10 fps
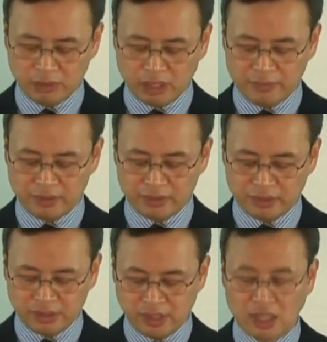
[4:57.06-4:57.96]
It
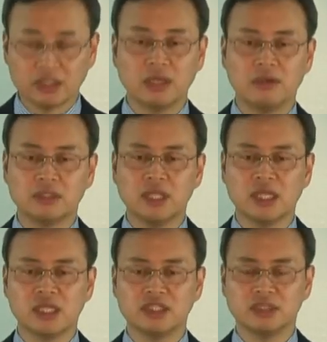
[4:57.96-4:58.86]
became
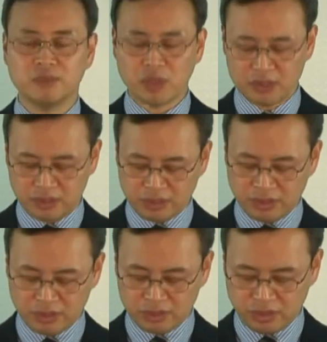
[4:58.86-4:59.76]
easier
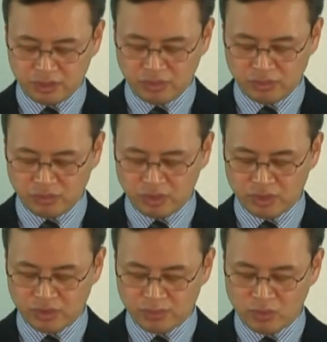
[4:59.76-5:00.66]
for their
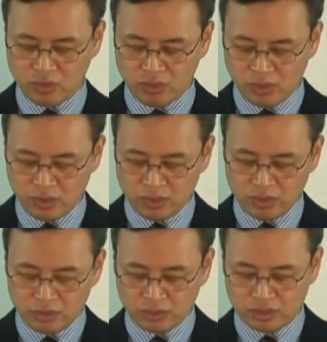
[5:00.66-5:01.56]
lives
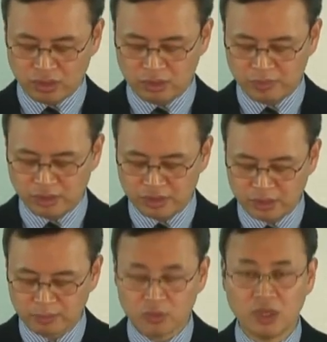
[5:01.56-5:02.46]
of faith
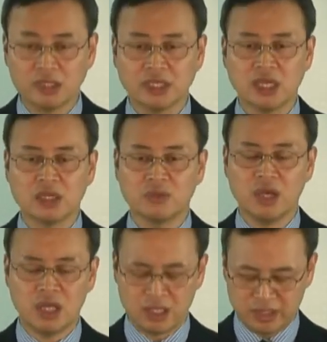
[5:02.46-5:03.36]
to
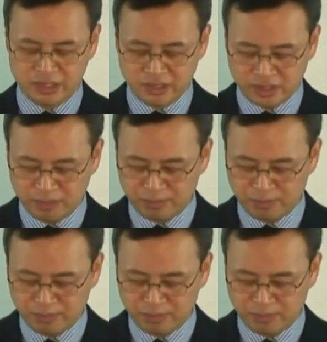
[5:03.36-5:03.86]
become